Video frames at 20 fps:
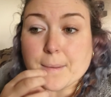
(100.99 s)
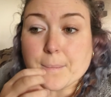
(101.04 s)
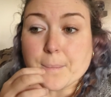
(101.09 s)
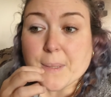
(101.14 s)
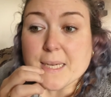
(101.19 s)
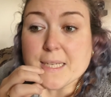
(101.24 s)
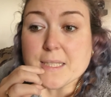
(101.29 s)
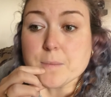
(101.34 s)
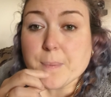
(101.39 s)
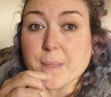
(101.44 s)

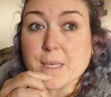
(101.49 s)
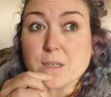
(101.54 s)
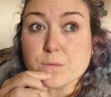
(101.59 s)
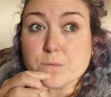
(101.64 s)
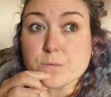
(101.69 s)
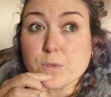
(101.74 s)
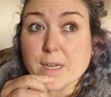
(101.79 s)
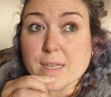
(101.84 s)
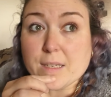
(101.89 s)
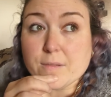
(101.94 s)
but it's been a
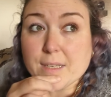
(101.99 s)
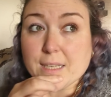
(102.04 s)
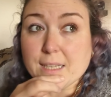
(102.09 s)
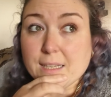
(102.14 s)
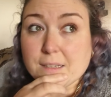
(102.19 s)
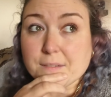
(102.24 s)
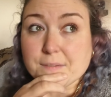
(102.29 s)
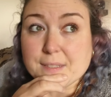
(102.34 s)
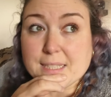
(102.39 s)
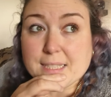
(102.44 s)
really
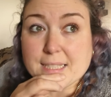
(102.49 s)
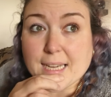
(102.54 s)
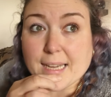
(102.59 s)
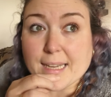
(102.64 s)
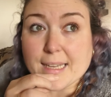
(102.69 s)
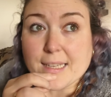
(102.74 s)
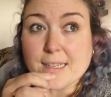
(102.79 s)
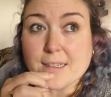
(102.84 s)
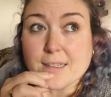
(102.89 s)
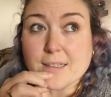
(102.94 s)
lovely
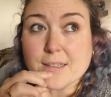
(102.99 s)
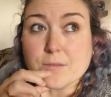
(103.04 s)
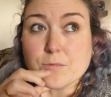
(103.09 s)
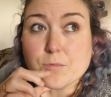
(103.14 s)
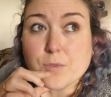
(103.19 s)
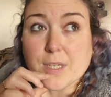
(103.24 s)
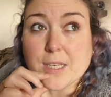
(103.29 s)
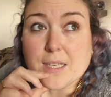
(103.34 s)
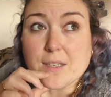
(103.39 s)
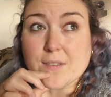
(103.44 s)
day,
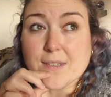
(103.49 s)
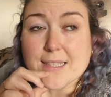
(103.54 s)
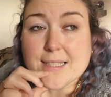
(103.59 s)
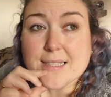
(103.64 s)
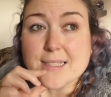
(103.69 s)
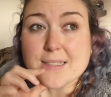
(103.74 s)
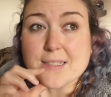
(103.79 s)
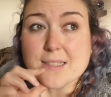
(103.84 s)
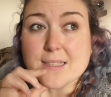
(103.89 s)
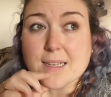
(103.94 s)
really
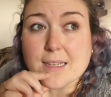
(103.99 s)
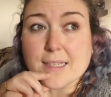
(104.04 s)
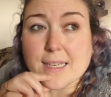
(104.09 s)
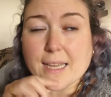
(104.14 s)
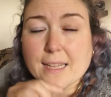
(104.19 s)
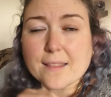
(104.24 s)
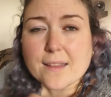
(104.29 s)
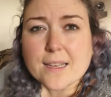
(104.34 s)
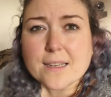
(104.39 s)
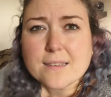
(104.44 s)
nice and sunny,
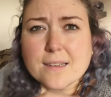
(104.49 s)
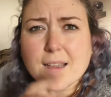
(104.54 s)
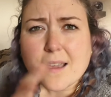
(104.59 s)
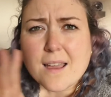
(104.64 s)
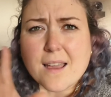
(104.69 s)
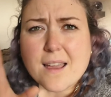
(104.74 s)
and then